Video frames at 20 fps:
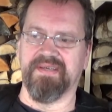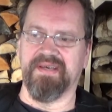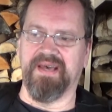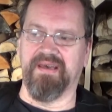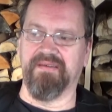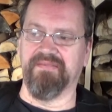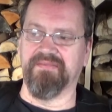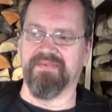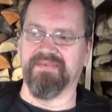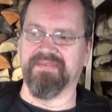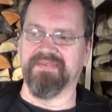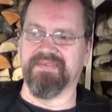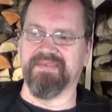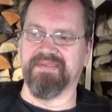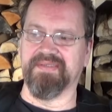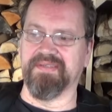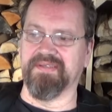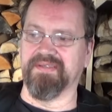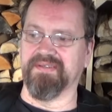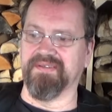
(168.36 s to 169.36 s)
You
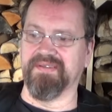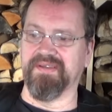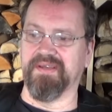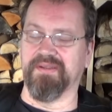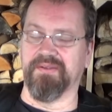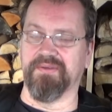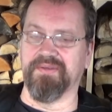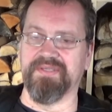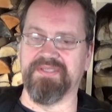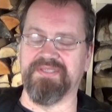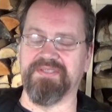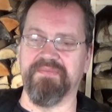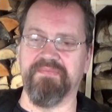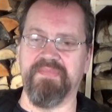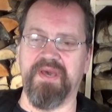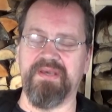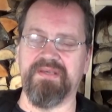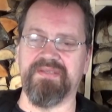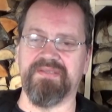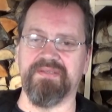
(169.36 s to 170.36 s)
know, it's
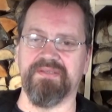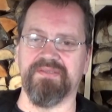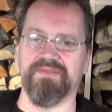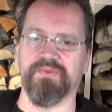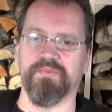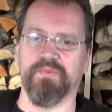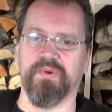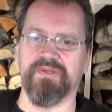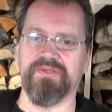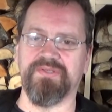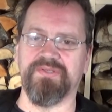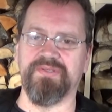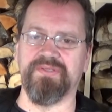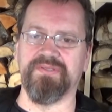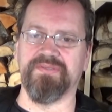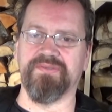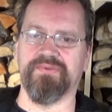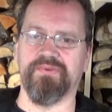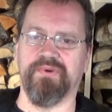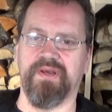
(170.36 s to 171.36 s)
amazing to watch
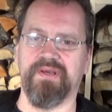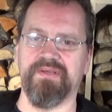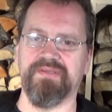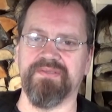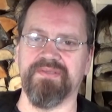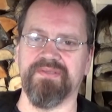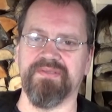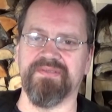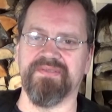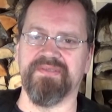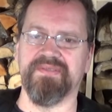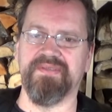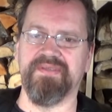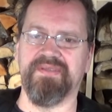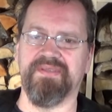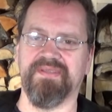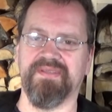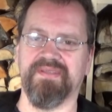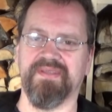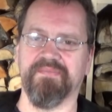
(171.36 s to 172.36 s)
this crisis
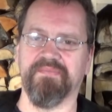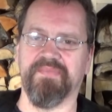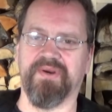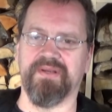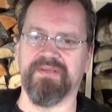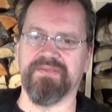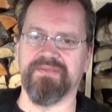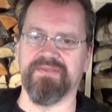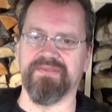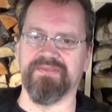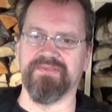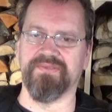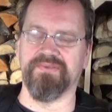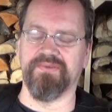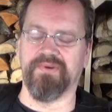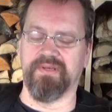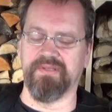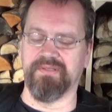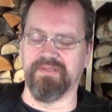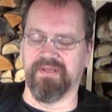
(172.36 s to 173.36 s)
in Brussels
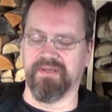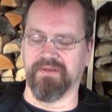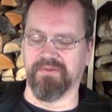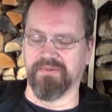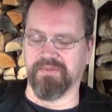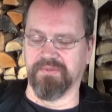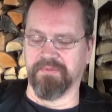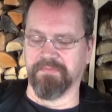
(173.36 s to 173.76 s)
right now.